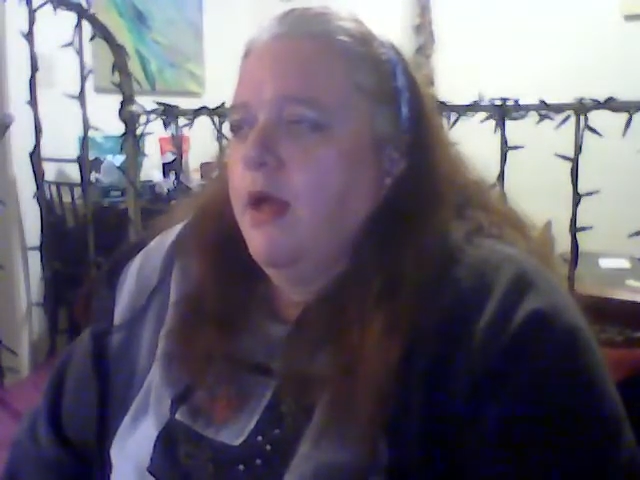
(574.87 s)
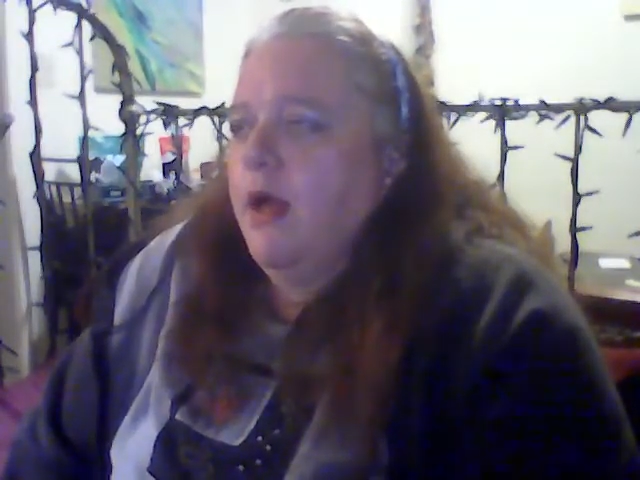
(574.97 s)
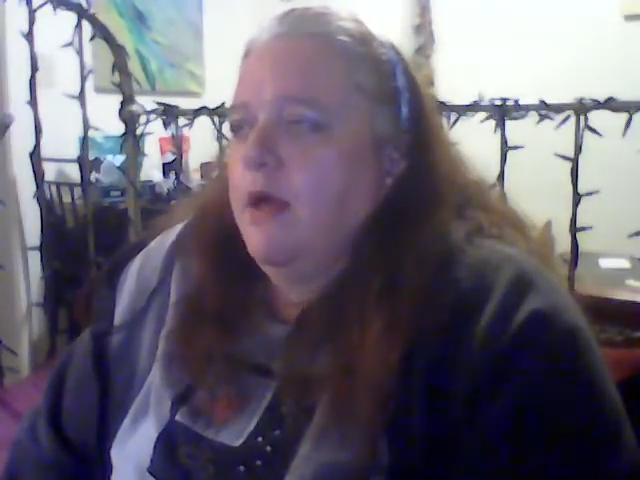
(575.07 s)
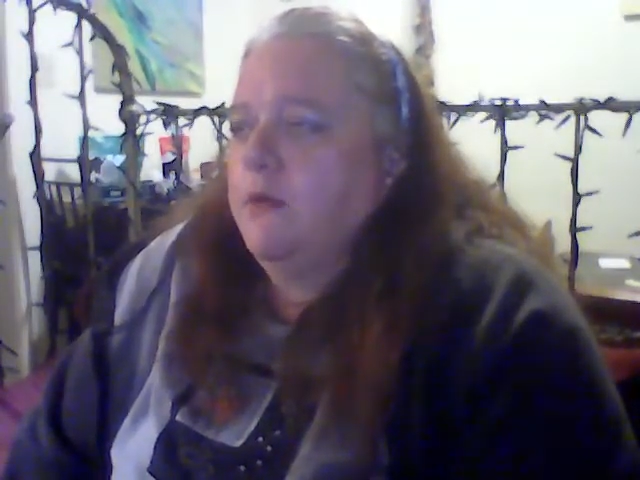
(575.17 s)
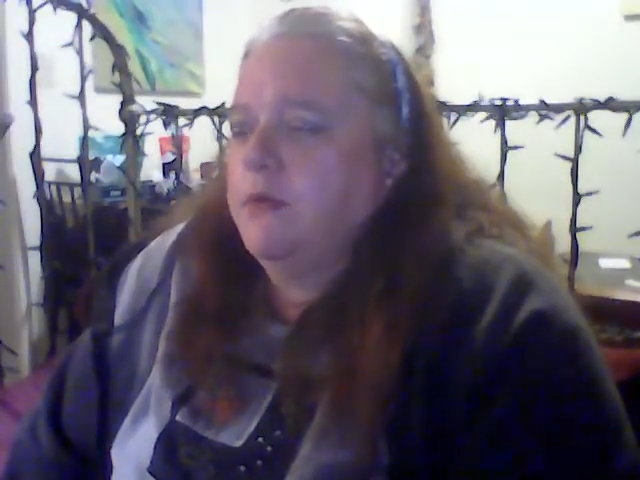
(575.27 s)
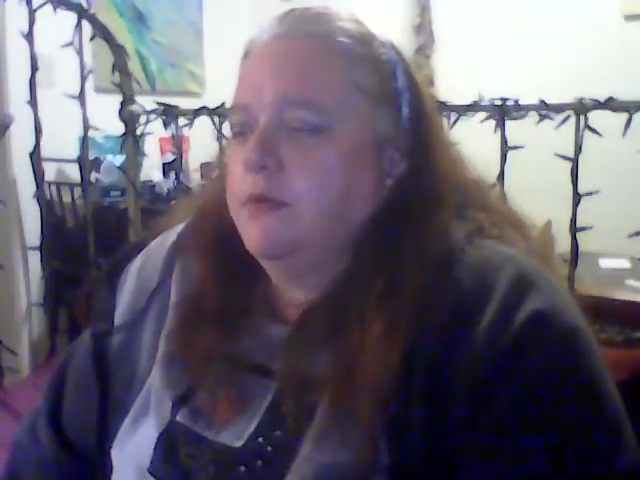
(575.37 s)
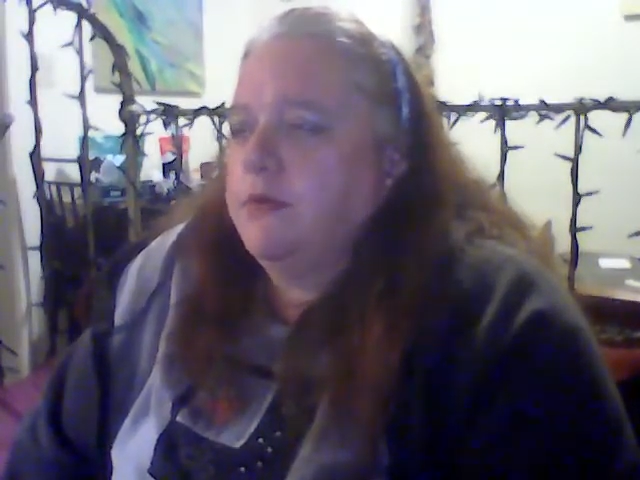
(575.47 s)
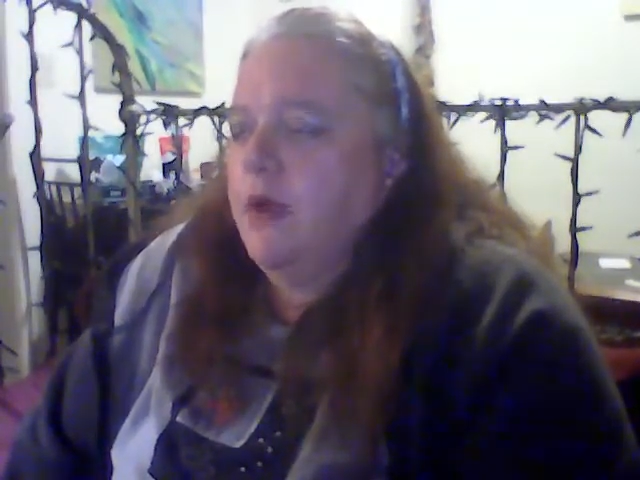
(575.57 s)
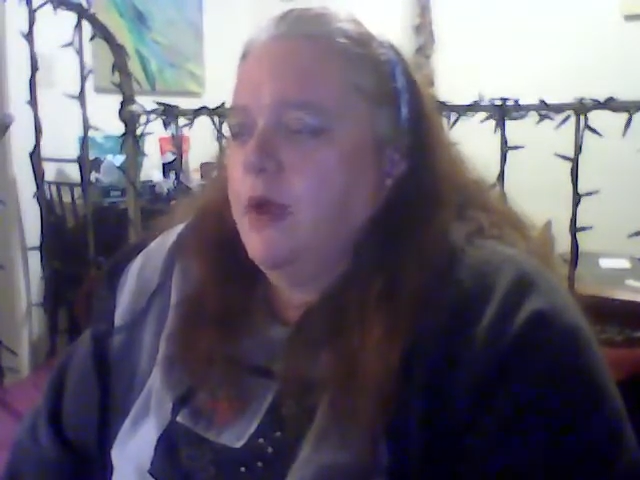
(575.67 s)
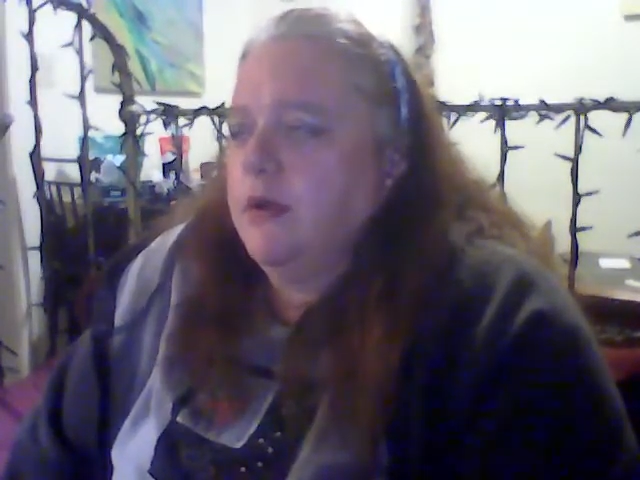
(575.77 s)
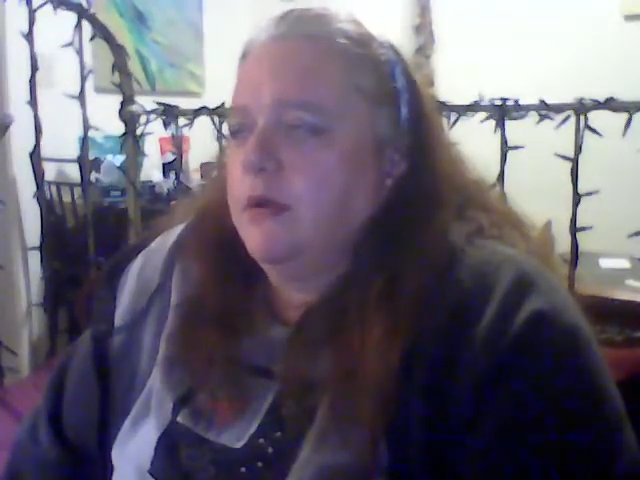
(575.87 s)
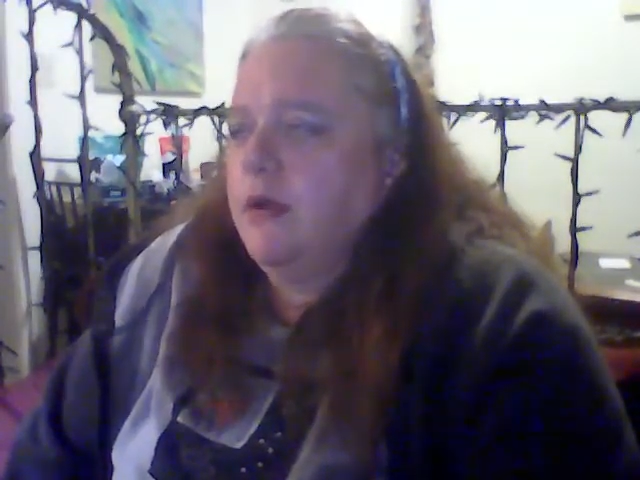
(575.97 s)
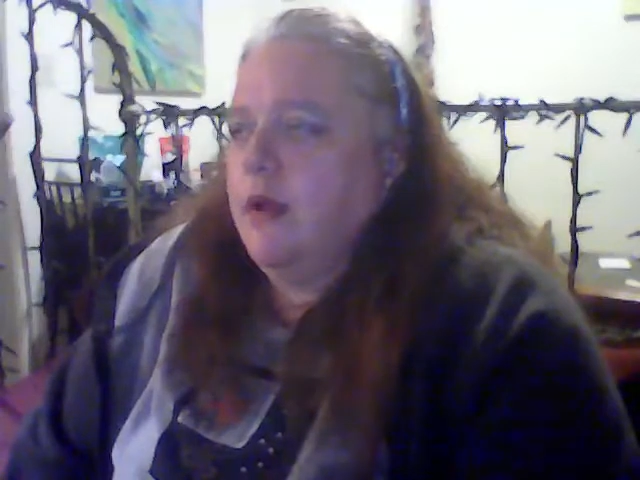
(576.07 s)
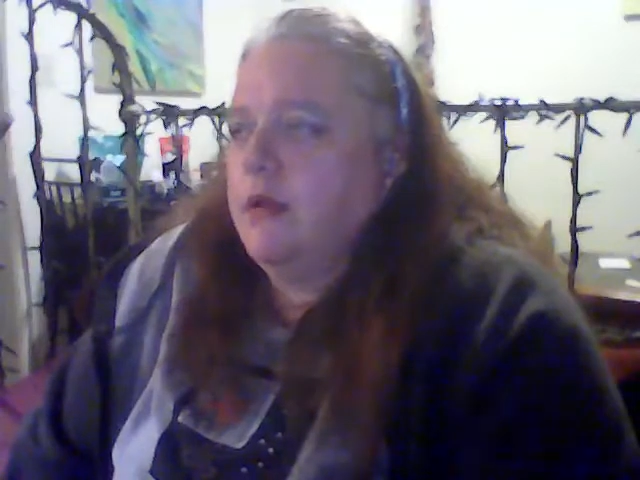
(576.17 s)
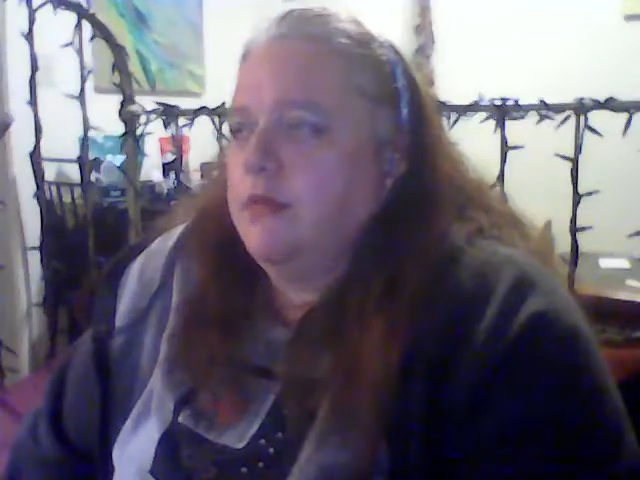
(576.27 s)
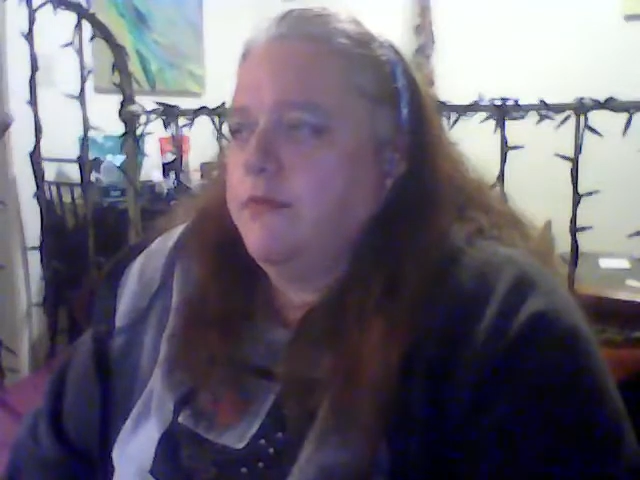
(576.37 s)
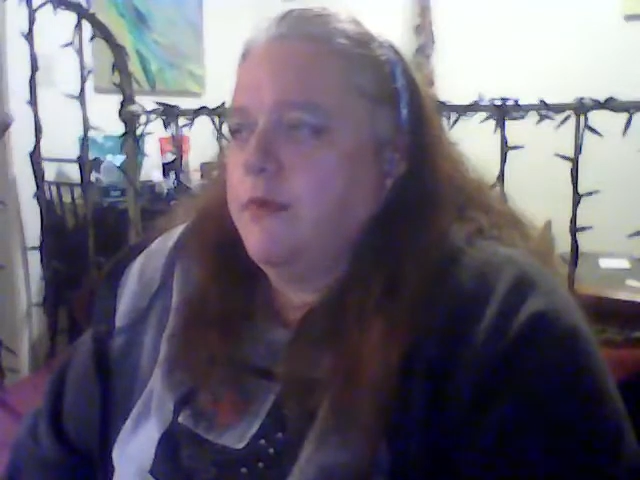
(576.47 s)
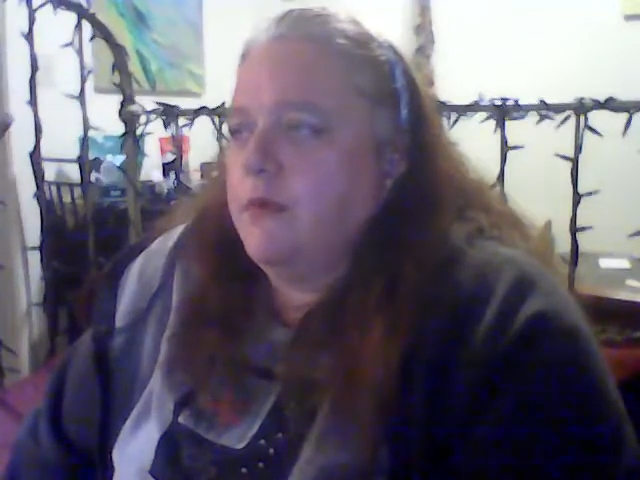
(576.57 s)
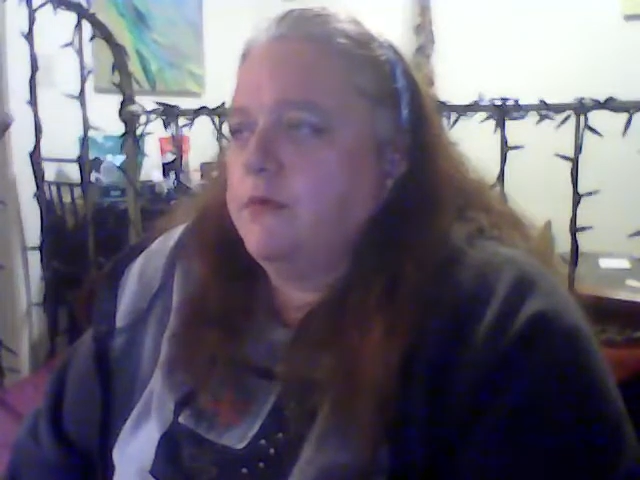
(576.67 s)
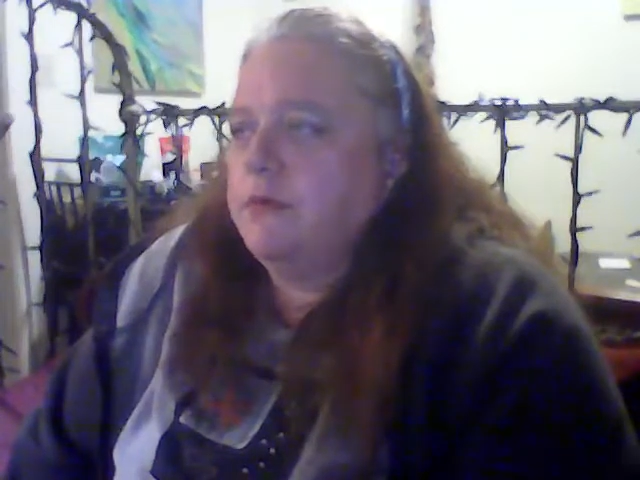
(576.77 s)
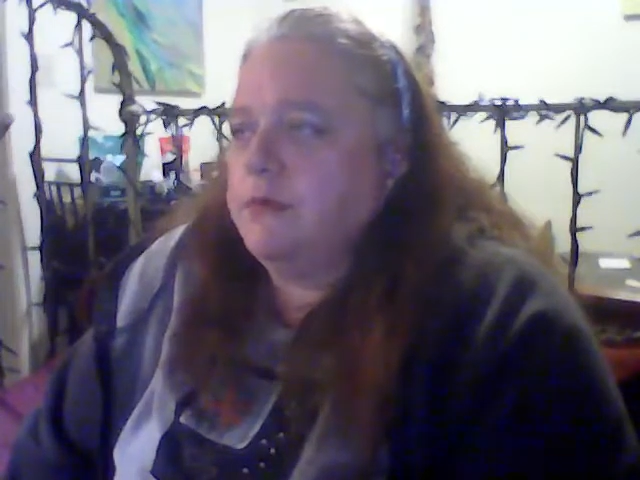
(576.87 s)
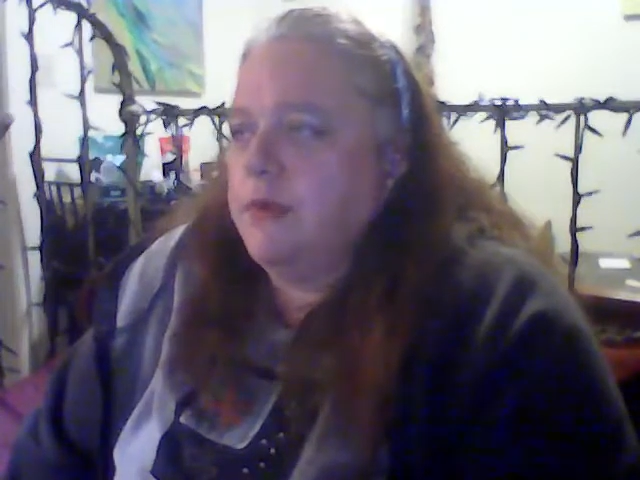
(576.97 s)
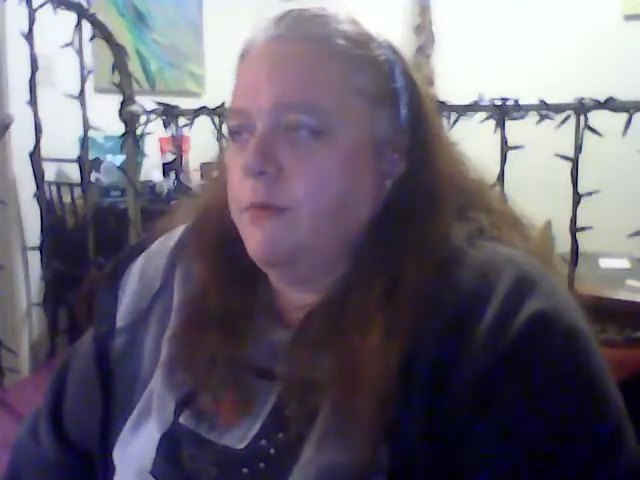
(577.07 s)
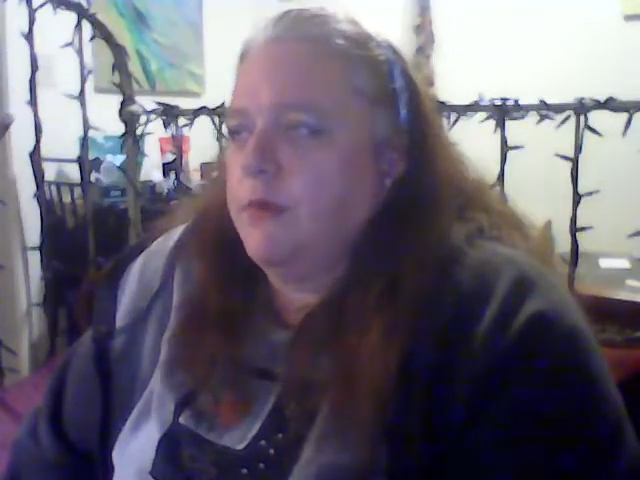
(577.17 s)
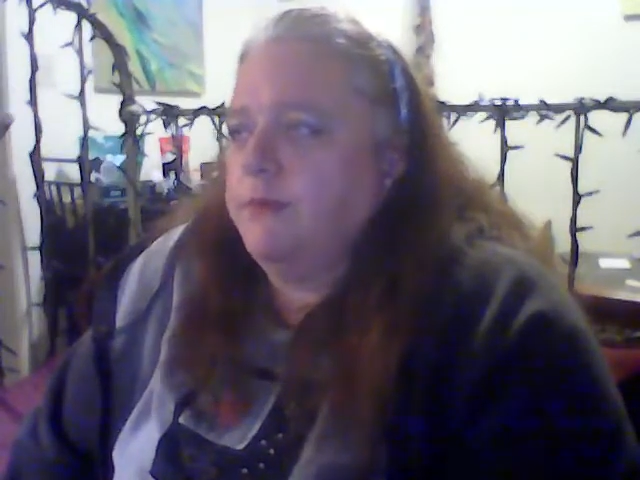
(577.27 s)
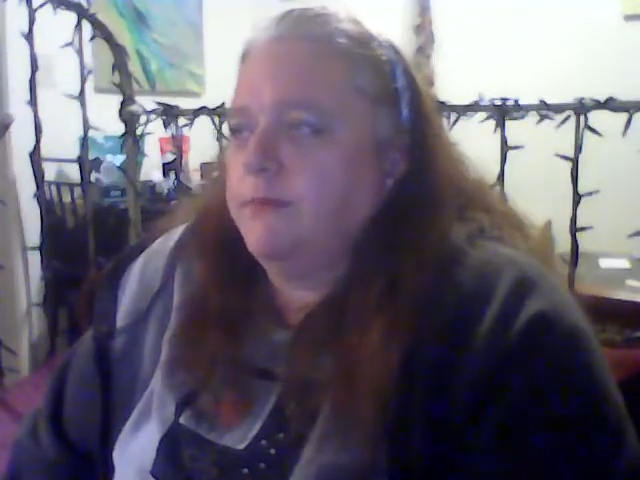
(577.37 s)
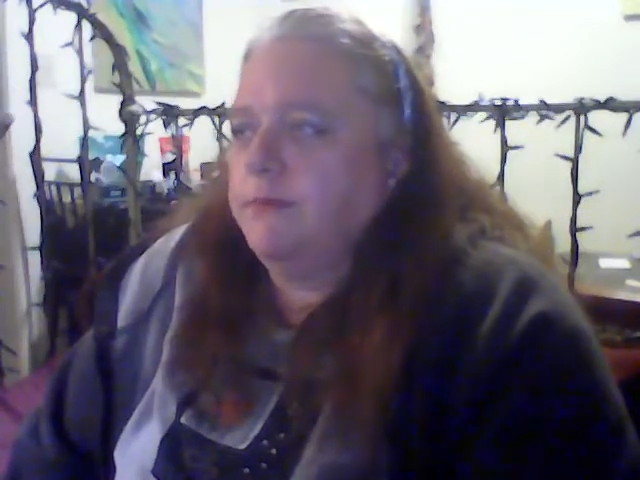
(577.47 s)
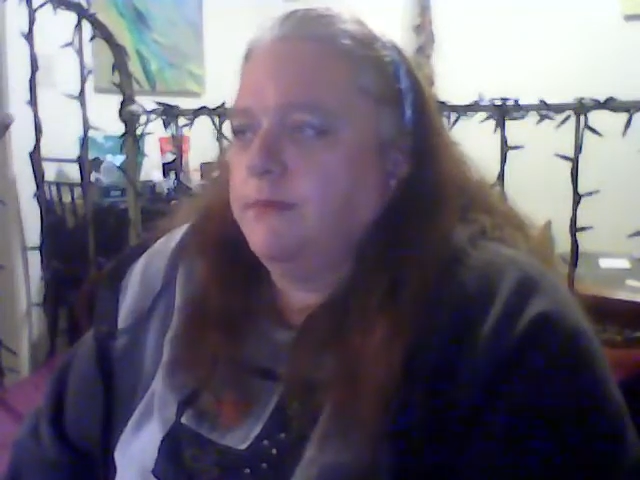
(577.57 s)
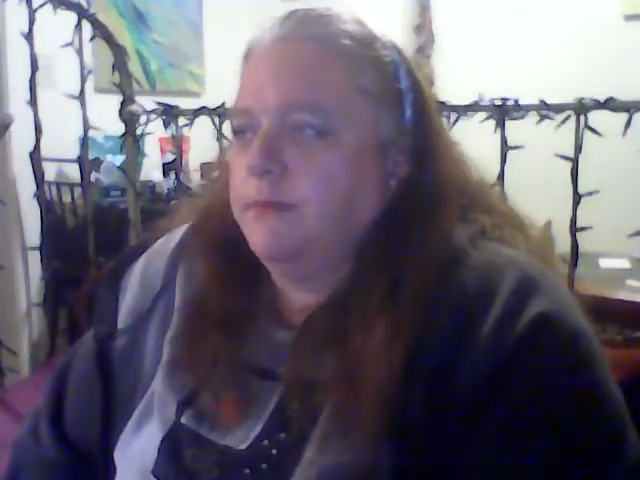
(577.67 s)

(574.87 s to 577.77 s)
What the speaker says: I was talking on the phone to someone